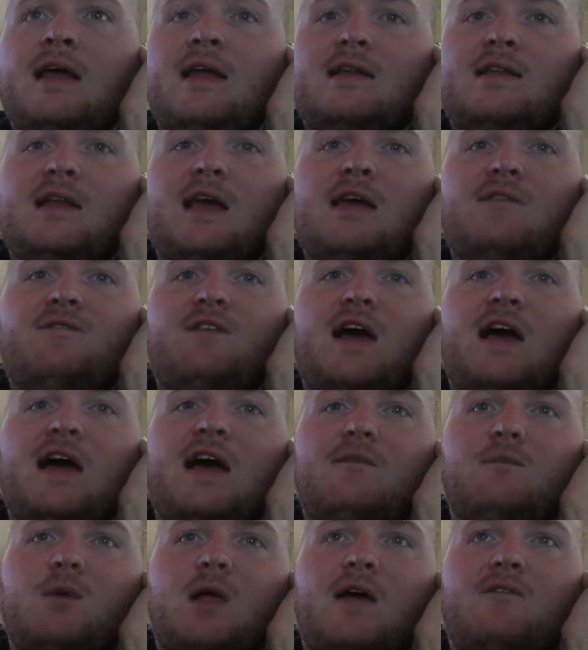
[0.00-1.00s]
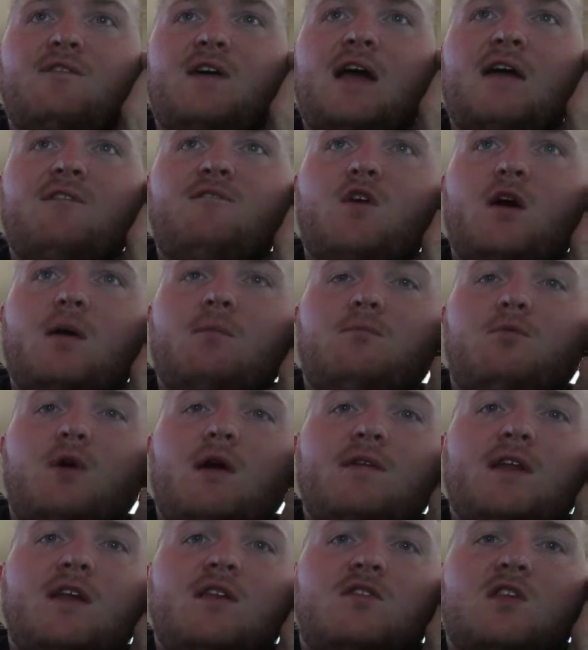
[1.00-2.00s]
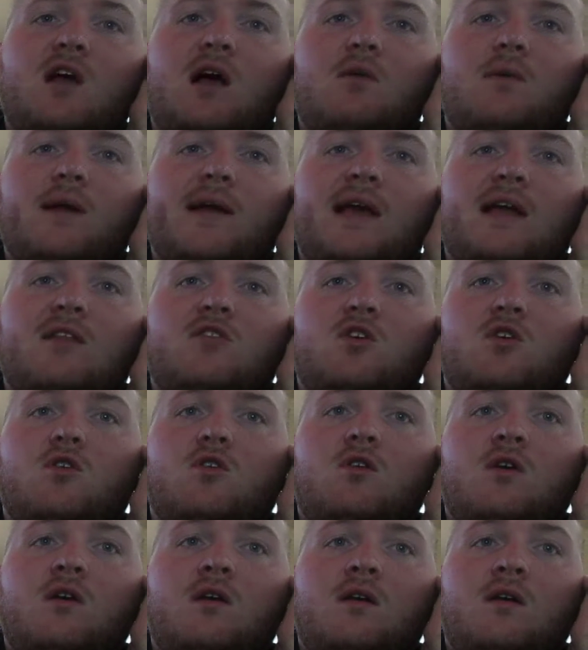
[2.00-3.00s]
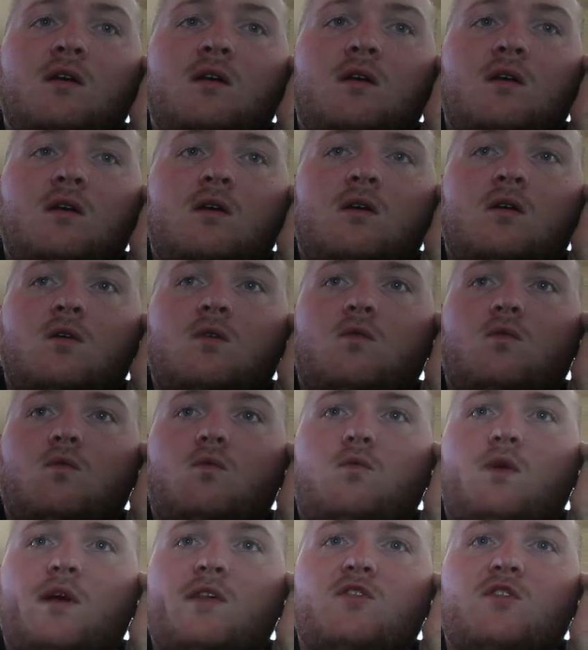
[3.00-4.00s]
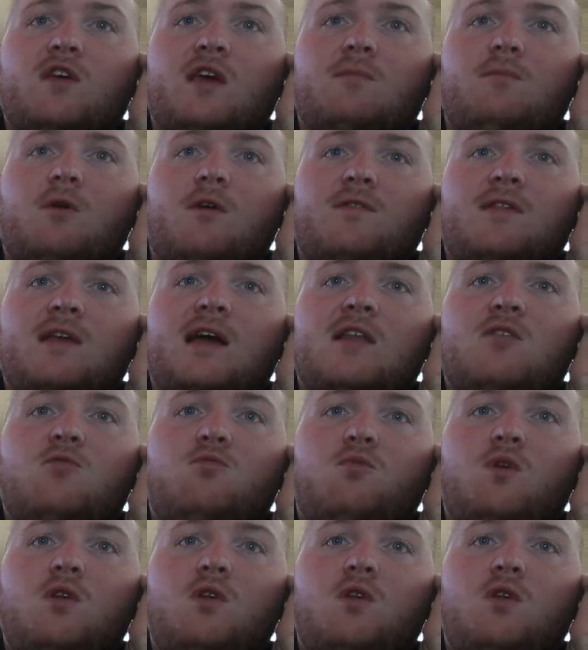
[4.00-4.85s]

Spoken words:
95, modifying from Providence all the way up to Westway on both sides,